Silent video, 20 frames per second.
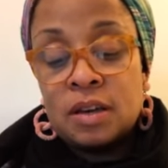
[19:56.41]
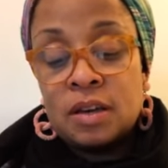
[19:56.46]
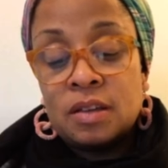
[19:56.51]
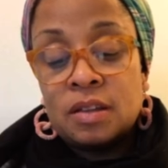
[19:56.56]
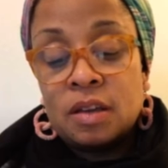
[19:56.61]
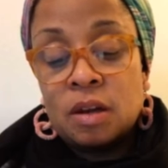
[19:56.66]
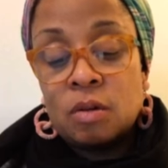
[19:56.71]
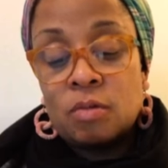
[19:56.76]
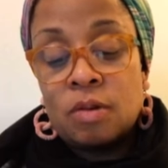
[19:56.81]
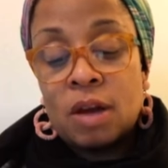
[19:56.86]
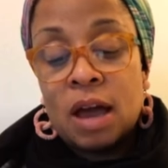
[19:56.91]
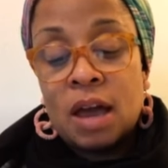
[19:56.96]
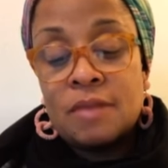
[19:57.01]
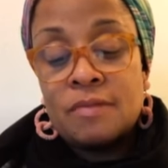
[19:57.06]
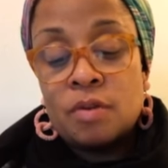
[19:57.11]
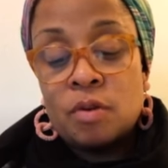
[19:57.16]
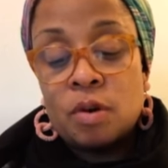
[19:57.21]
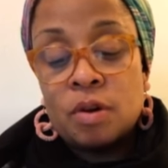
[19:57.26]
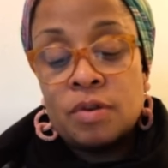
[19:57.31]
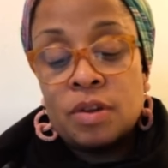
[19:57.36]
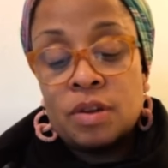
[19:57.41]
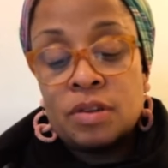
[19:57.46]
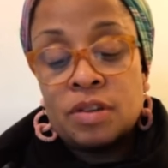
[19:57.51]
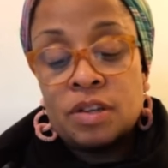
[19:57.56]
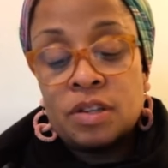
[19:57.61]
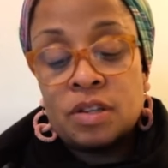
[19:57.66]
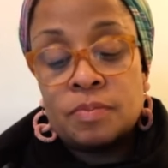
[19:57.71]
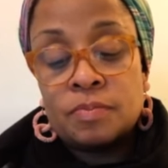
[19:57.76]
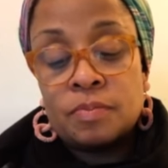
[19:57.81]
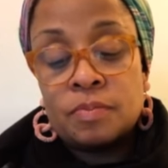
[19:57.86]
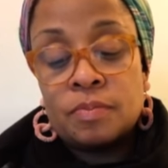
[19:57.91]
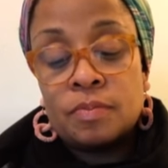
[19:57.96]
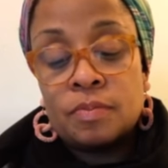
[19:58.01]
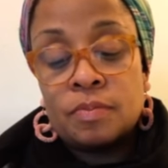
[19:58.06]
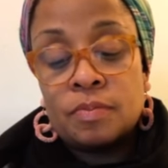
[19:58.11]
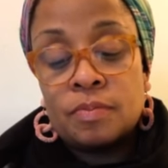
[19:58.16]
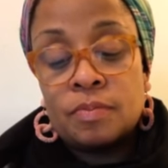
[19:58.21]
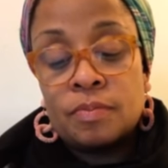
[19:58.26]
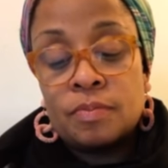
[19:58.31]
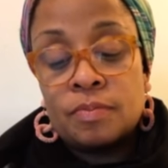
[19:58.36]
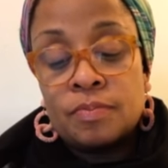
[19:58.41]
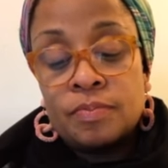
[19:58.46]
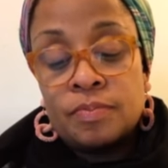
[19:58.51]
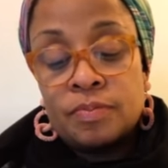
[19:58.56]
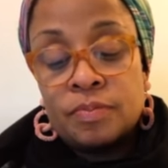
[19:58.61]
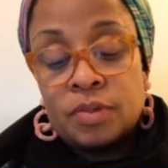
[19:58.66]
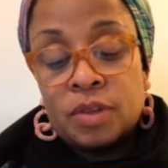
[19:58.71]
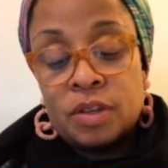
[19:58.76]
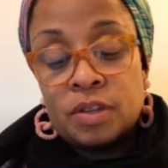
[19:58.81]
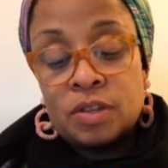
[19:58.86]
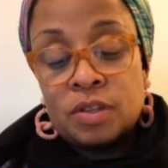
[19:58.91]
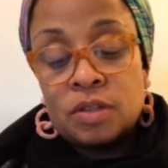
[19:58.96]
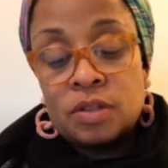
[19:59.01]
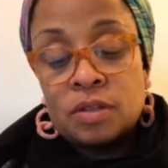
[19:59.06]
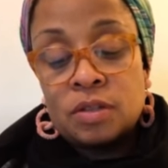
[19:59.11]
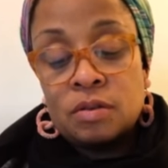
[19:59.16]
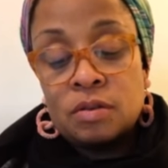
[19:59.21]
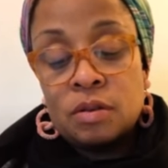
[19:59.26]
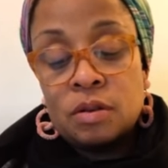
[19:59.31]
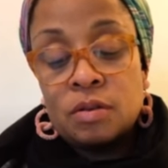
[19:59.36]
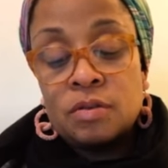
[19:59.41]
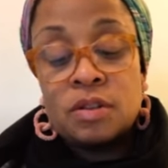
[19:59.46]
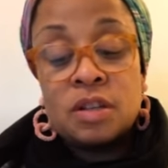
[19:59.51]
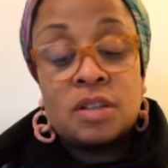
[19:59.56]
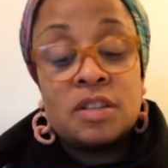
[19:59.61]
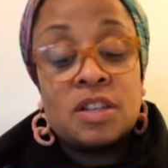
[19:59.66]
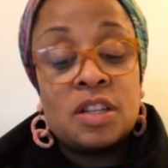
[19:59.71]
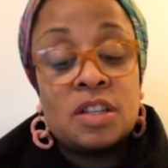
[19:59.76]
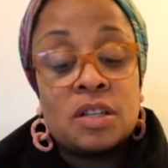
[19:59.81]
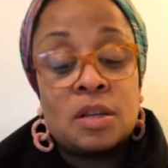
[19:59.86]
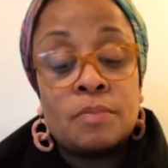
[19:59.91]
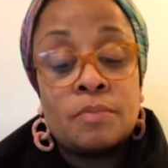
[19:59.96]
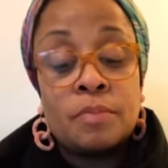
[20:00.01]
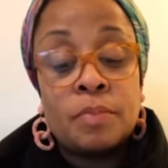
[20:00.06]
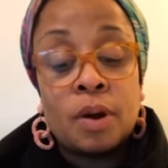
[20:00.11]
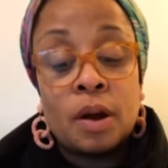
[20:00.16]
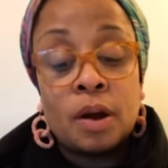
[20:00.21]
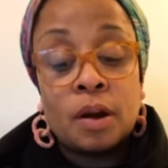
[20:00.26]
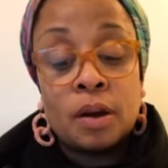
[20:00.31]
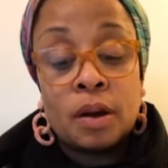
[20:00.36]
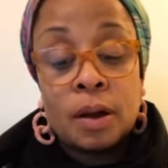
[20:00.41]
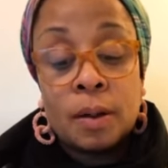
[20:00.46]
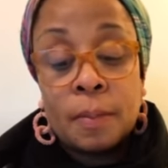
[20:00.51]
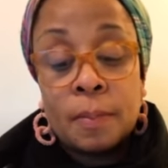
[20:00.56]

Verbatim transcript: The arrival or the dis, dis uh, the disembark